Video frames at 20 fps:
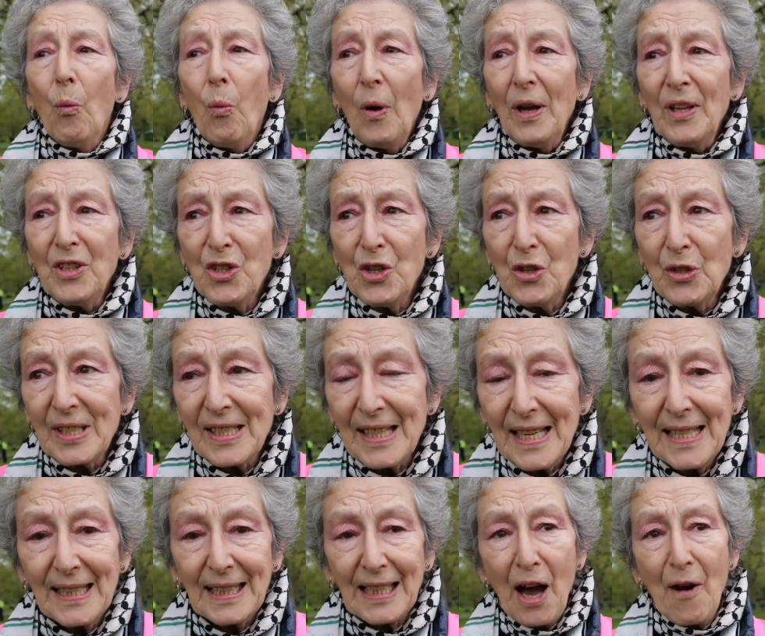When you
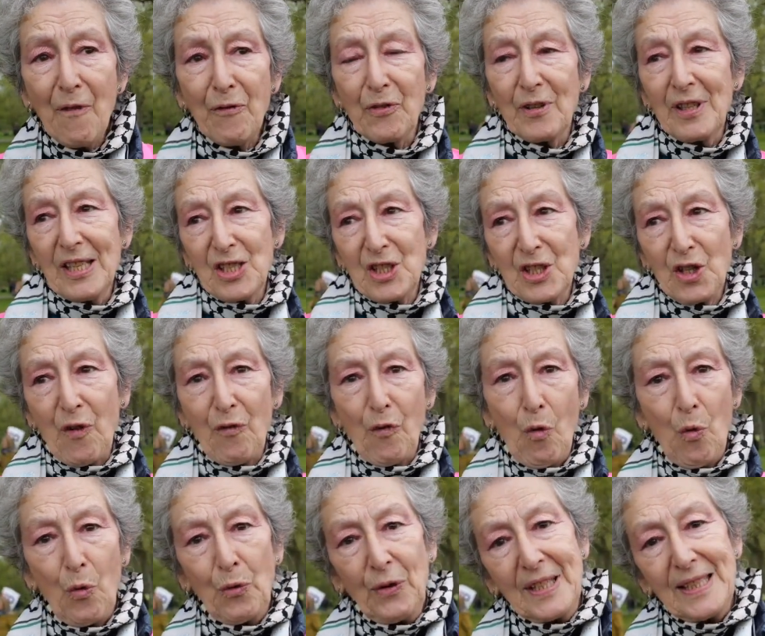see the coverage of
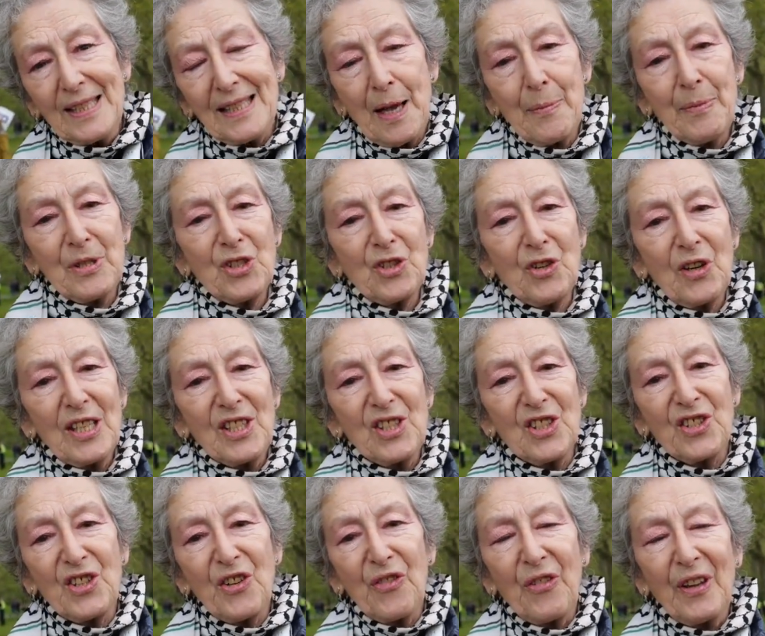all these
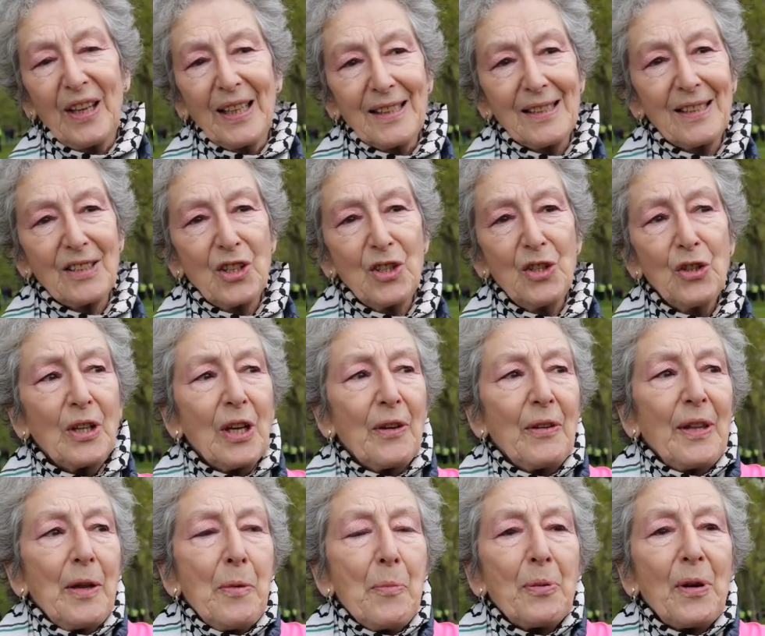demonstrations and things, you
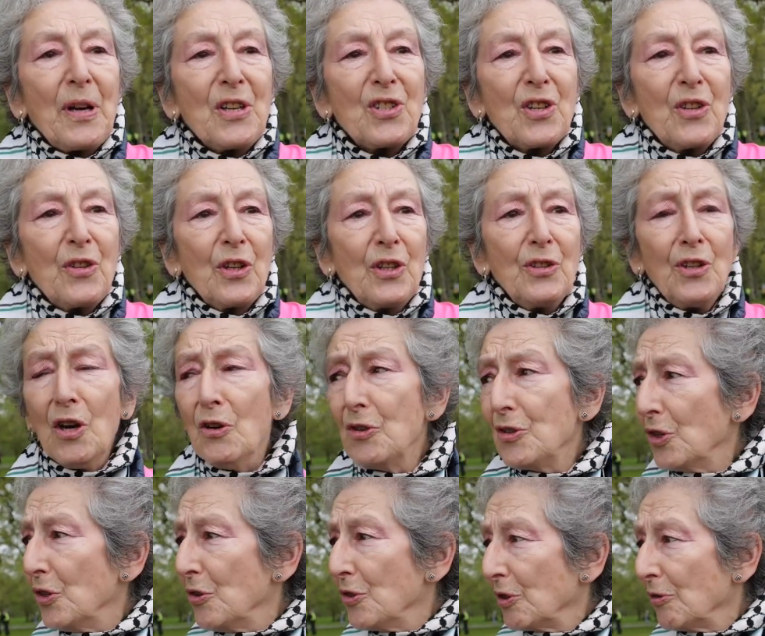get the impression that no
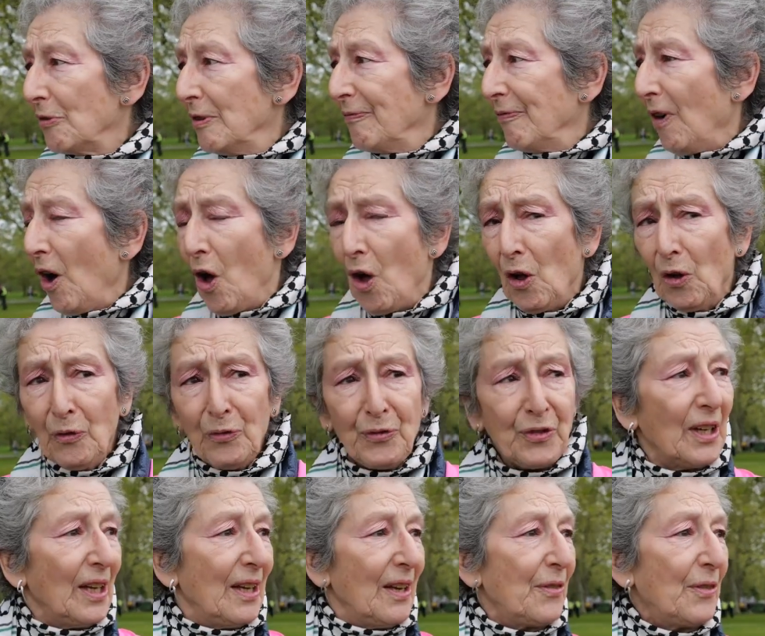Jews are
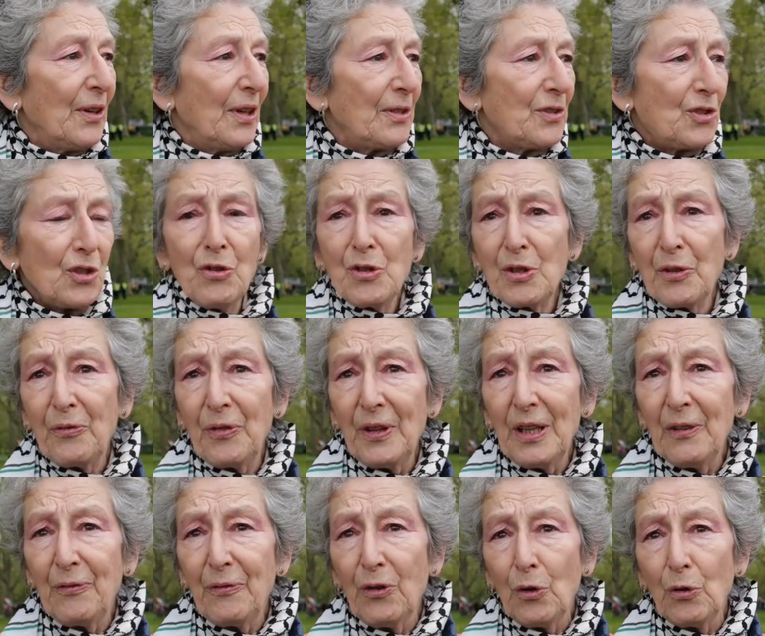involved, that Jews are
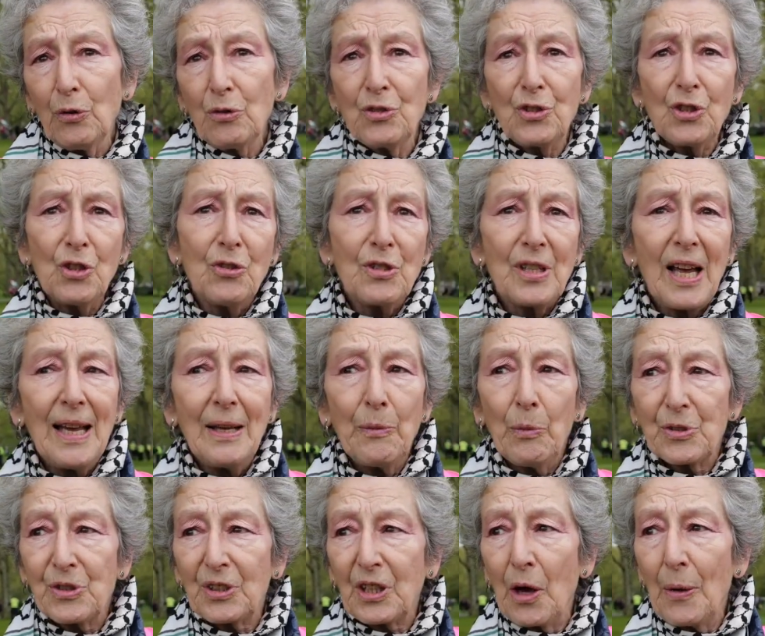fearful, Jews hate
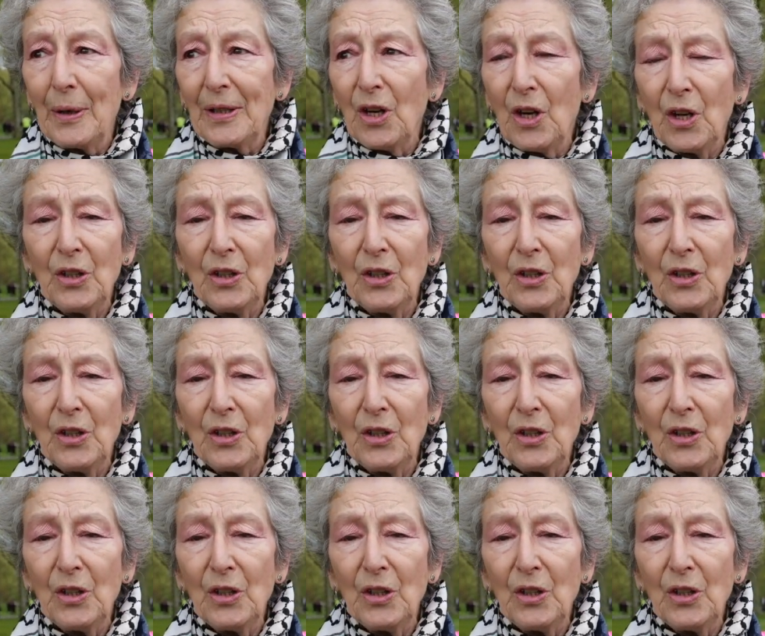what's going